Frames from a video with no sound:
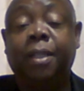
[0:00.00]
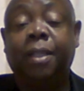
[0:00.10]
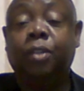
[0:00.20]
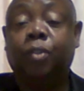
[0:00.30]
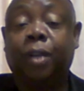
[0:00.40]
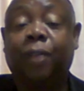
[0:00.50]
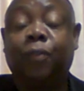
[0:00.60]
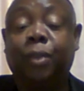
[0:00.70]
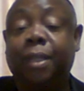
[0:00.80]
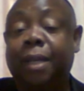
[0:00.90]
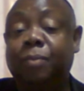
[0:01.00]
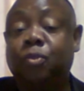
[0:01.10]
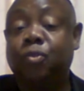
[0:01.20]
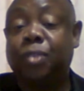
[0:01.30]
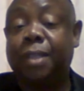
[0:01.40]
in order for them
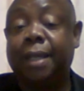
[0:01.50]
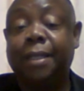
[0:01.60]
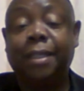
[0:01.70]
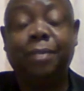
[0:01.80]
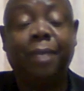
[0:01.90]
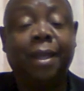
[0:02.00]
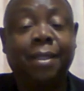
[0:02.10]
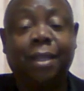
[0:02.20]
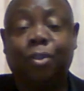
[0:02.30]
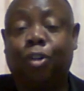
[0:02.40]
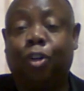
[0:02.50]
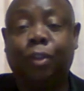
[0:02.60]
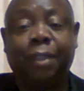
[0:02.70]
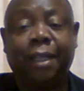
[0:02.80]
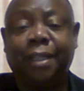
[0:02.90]
to send emails and all
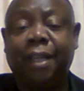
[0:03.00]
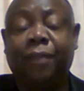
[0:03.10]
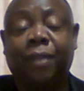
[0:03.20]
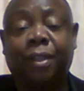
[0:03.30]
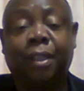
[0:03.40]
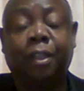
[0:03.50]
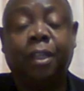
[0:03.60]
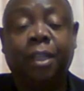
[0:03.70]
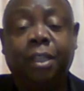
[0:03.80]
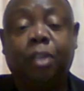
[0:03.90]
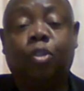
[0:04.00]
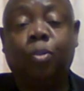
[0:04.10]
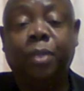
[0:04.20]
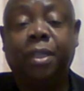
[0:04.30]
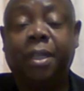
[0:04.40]
that, everything, the
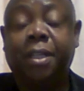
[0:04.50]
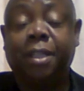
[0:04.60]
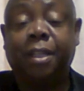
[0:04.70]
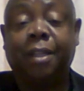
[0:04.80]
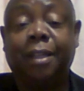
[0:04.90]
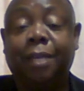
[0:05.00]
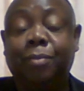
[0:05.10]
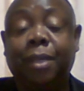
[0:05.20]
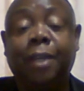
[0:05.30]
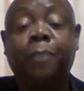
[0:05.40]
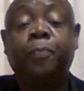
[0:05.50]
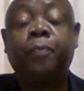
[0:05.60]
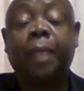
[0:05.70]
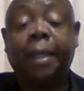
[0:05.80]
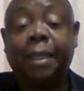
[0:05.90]
communication that I make,
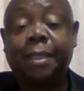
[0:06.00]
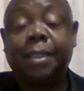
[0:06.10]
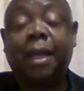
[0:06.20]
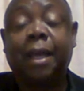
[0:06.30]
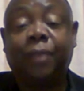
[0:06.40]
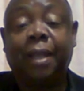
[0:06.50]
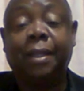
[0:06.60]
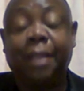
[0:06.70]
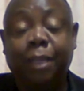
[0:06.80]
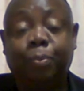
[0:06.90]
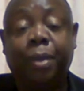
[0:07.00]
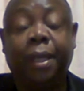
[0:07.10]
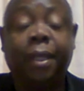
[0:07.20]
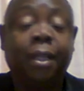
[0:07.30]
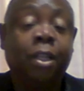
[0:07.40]
the staff that they
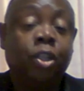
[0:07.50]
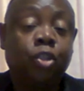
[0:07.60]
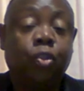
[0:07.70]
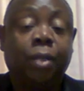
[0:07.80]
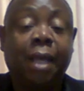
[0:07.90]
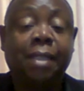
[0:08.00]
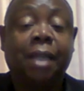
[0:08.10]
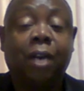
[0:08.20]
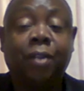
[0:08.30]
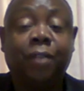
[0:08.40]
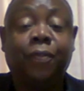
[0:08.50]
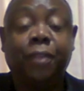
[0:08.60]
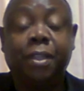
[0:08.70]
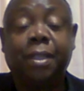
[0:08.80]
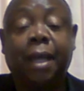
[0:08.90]
pay. So that's how the
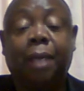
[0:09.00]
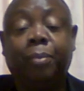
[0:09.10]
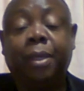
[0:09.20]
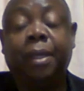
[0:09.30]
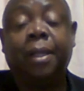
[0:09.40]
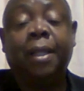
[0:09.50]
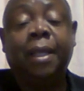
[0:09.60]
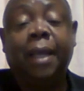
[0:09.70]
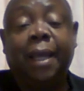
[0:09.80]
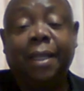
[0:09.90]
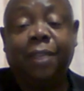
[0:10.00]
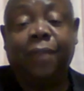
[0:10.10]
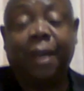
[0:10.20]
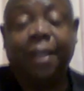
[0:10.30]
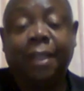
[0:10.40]
fees are being uh,
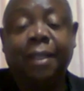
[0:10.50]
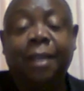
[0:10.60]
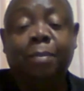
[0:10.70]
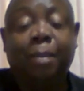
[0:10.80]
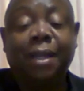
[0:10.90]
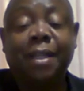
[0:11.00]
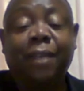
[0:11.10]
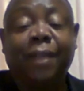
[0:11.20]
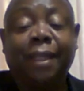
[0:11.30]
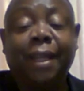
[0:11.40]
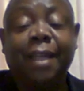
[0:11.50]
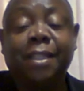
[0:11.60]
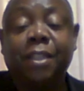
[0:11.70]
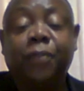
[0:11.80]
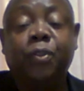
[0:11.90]
divided. But
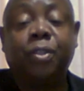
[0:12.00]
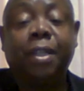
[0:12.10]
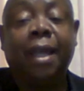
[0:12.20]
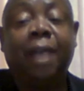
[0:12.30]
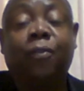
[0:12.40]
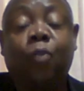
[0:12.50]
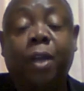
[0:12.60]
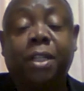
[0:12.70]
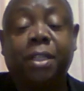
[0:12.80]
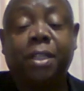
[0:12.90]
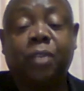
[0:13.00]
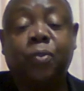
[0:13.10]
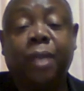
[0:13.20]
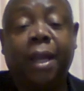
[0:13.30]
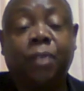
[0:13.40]
nevertheless, if you still have questions that
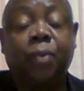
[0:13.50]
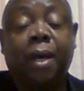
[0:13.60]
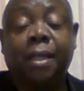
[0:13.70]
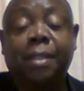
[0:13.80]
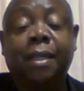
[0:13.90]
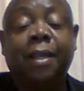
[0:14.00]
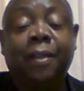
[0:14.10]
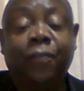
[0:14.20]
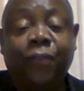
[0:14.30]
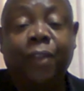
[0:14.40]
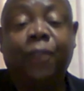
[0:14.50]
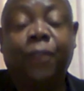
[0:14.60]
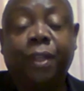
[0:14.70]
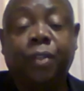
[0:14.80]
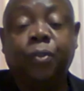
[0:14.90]
would like to ask, feel
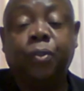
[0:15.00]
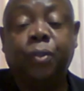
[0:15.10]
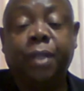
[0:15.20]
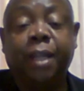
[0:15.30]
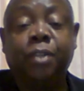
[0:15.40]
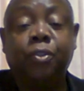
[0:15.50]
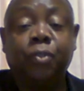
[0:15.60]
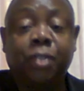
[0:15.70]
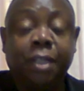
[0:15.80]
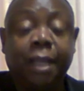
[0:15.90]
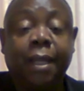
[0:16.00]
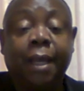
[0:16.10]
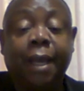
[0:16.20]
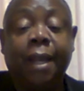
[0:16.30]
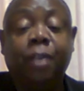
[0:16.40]
free to do that. You'll see at the
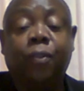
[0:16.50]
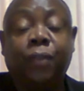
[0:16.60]
end of